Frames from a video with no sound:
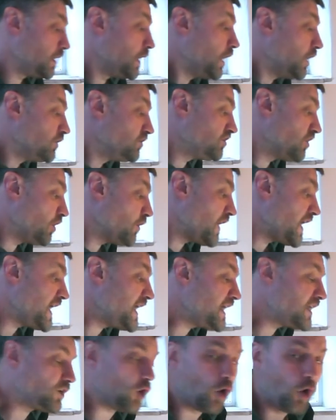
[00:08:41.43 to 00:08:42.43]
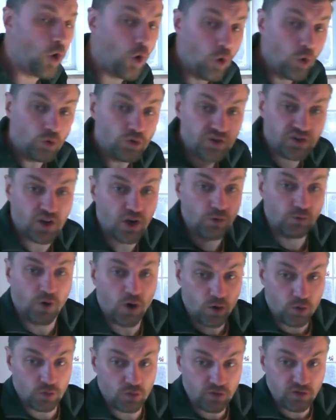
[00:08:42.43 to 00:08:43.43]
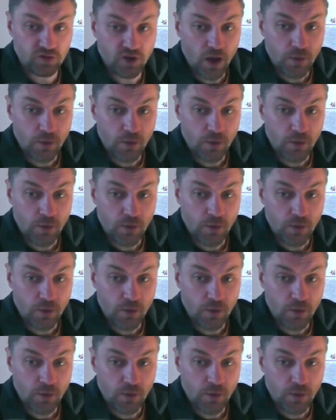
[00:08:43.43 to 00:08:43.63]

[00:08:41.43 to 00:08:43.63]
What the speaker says: So it also rolls.